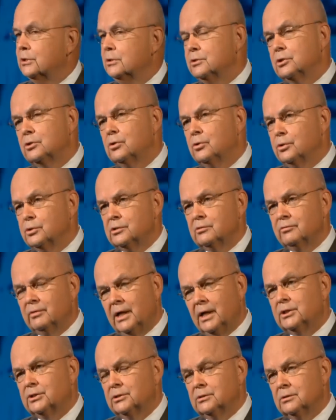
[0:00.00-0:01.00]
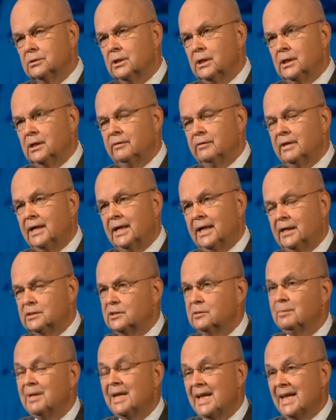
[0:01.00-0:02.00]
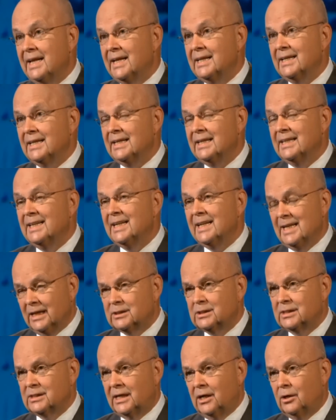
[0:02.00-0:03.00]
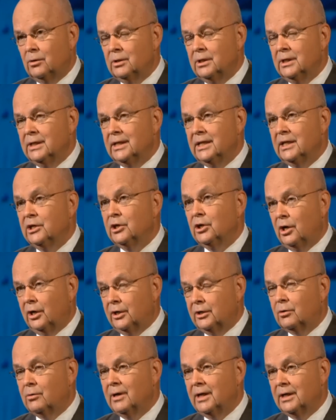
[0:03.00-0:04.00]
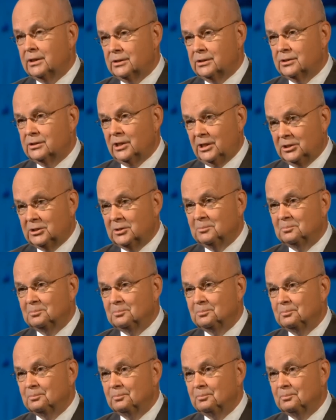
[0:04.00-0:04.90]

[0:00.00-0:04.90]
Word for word: he chose a course of action that has him in exile in an autocratic state.